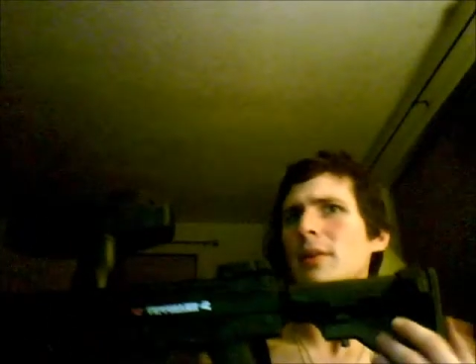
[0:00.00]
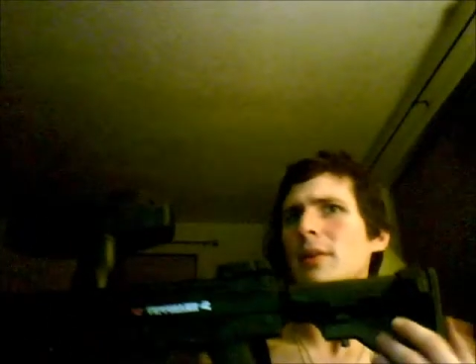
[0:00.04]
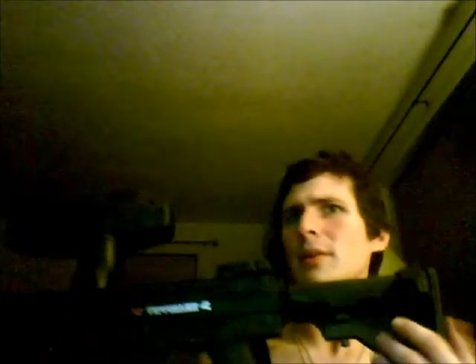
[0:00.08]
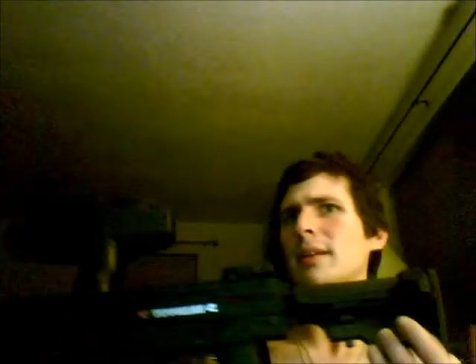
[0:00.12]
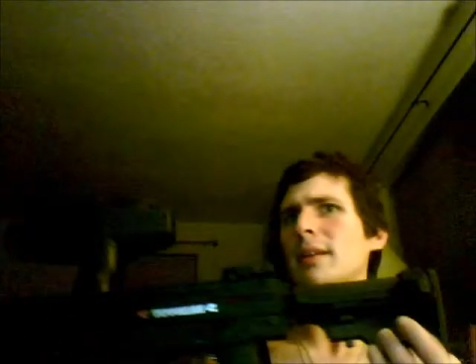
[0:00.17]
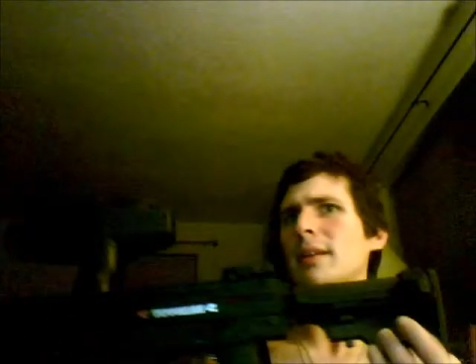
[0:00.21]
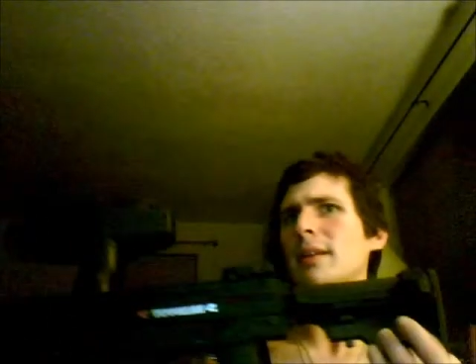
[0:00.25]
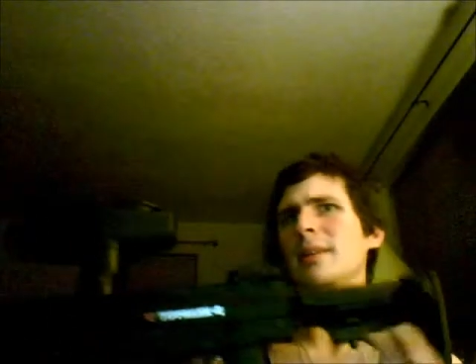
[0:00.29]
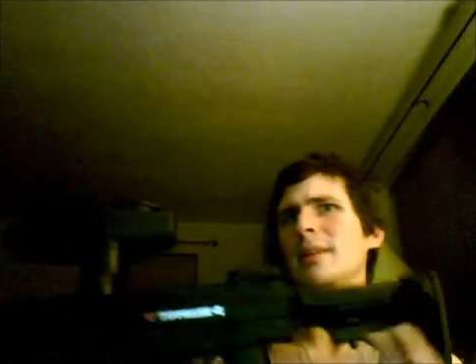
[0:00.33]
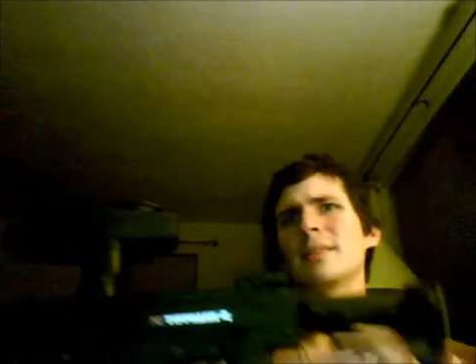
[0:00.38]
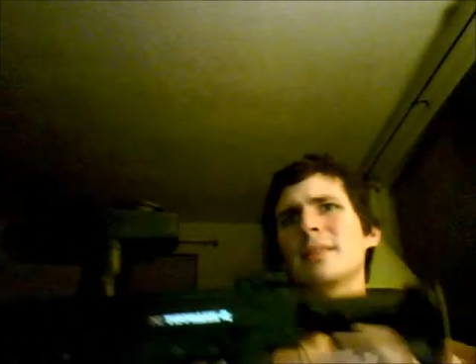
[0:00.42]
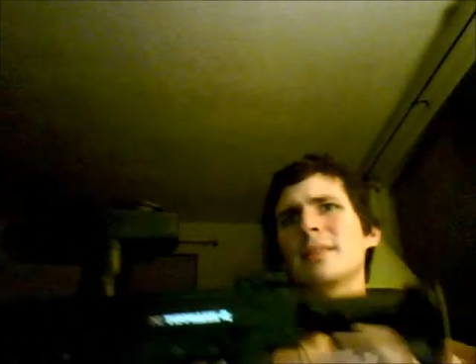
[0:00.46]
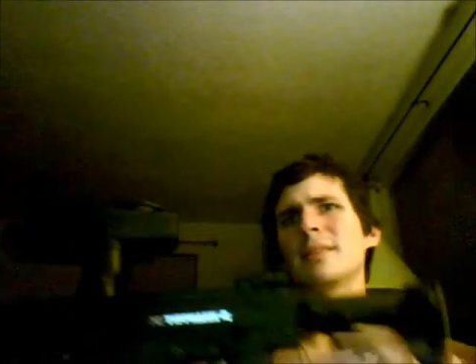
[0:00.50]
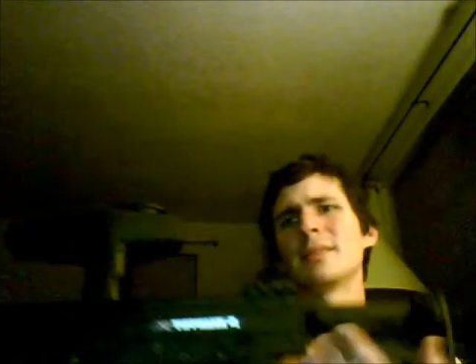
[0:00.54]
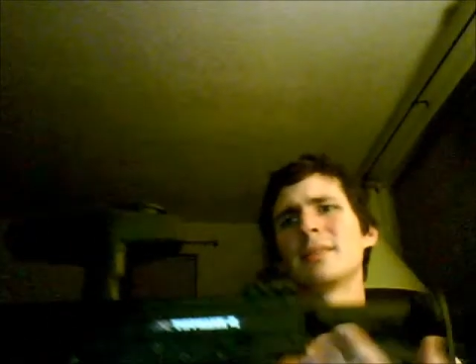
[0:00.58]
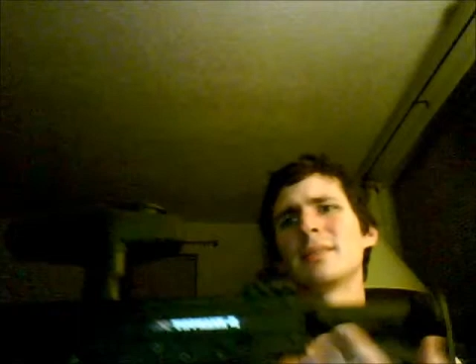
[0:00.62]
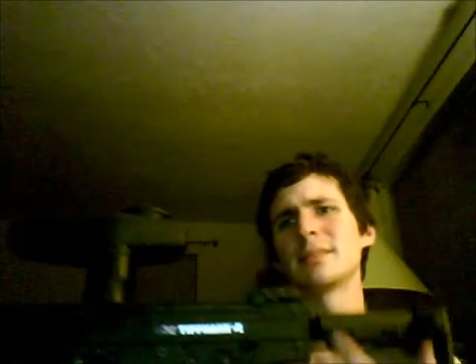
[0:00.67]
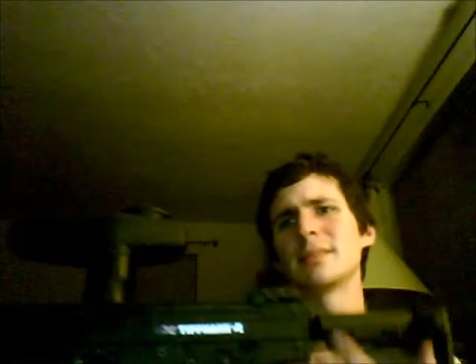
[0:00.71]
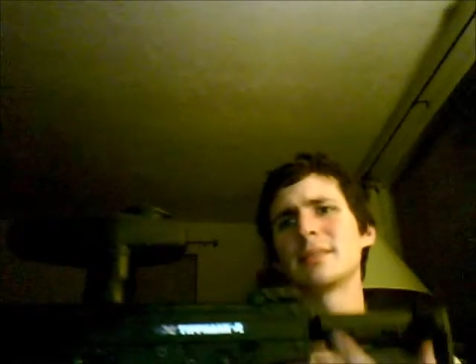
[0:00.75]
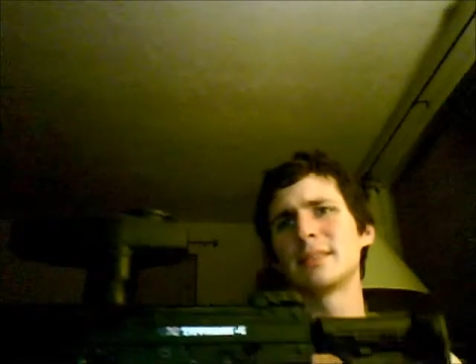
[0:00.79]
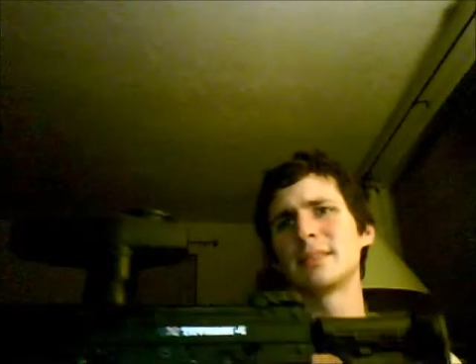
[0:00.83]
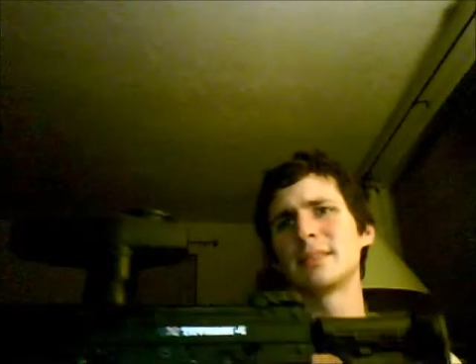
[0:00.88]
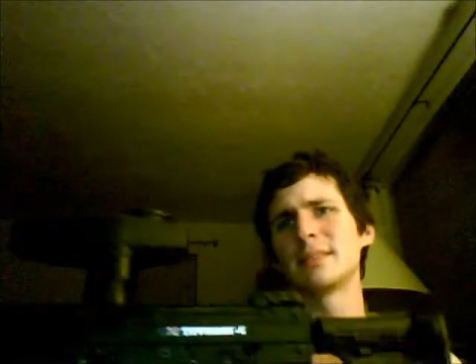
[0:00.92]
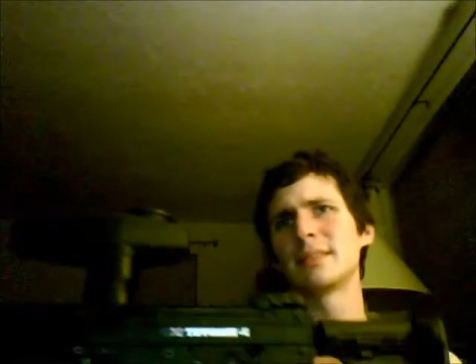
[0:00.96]
the
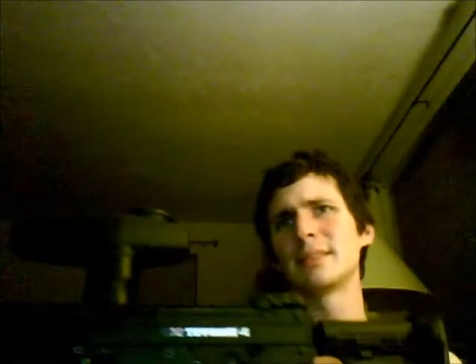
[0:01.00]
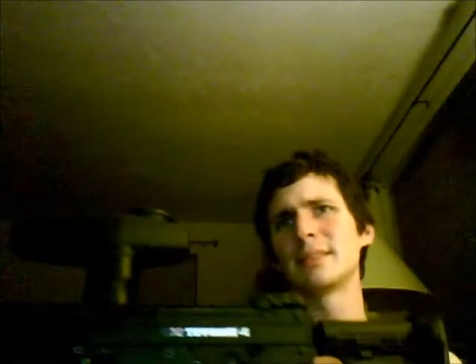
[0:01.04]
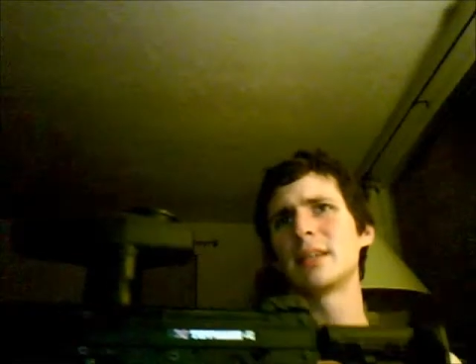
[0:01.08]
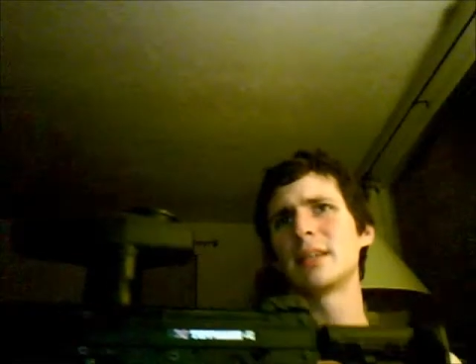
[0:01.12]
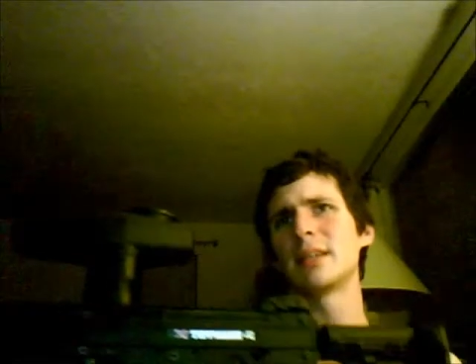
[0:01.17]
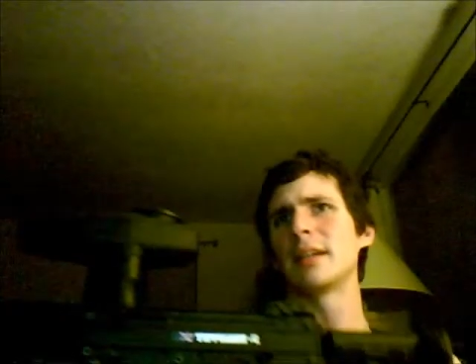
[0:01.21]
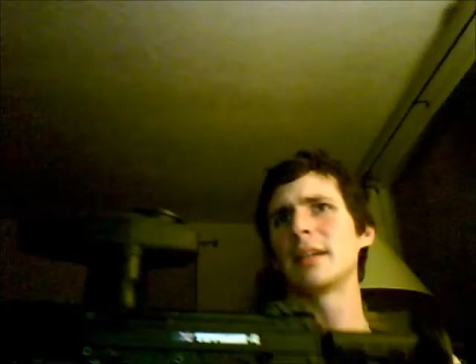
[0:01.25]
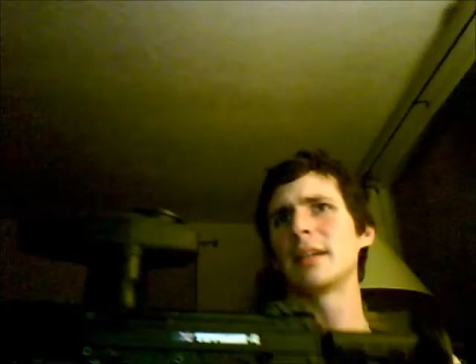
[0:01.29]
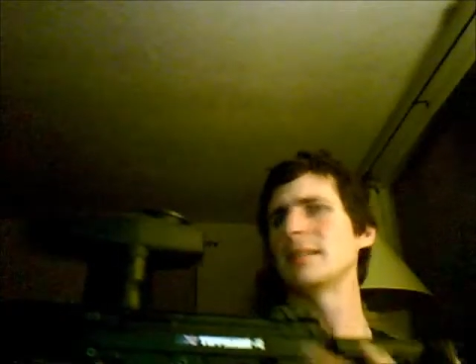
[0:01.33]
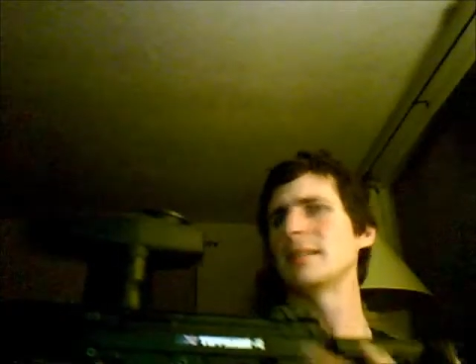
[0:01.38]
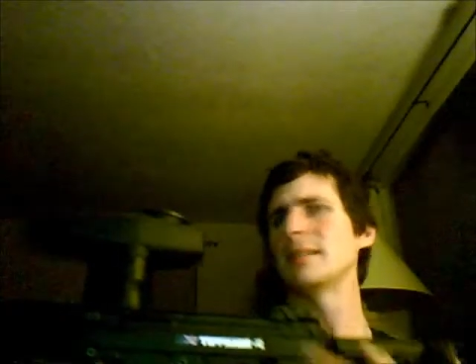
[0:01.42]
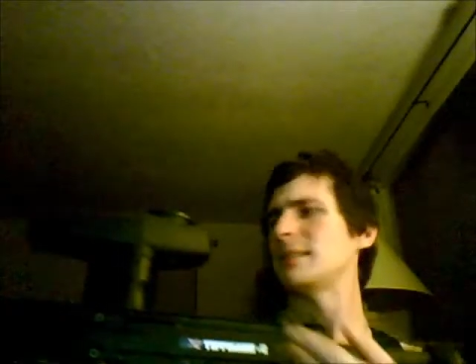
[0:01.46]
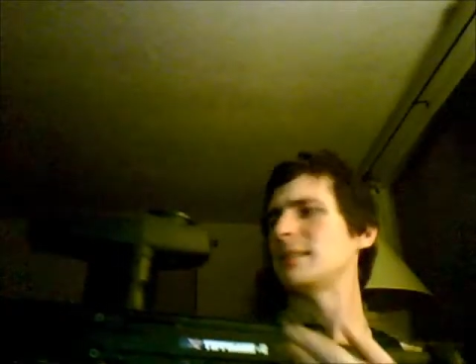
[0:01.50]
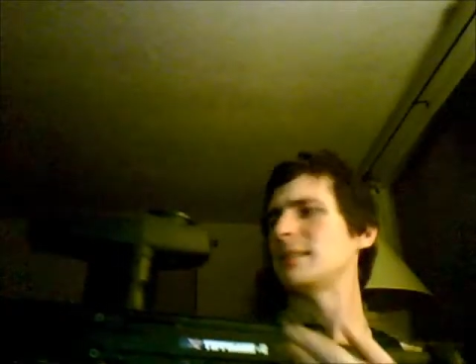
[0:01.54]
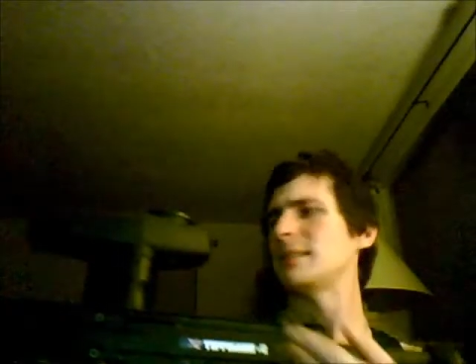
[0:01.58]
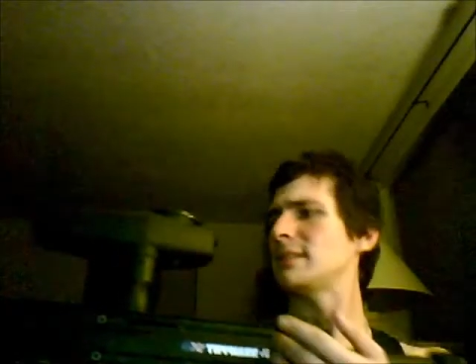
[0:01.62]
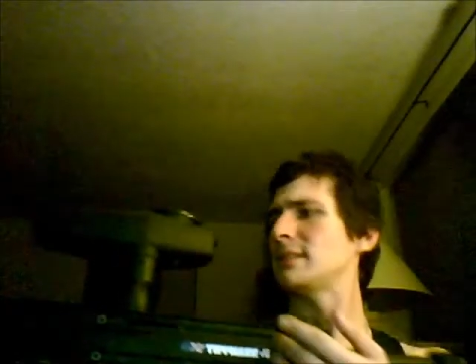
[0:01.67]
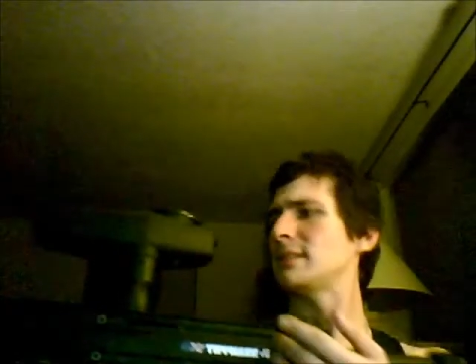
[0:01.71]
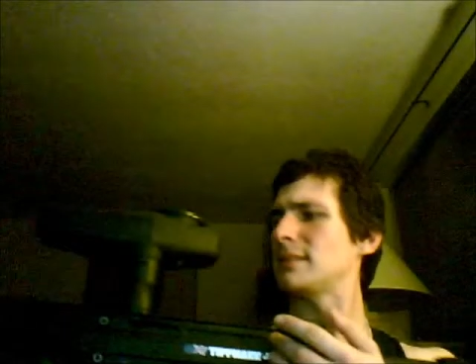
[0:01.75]
sights,